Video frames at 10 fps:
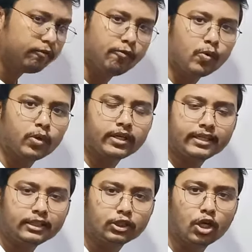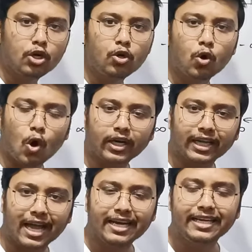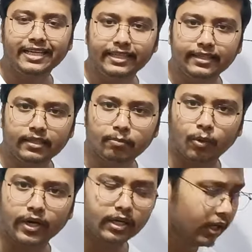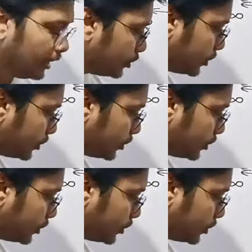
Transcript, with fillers: 4 is not an interior point. So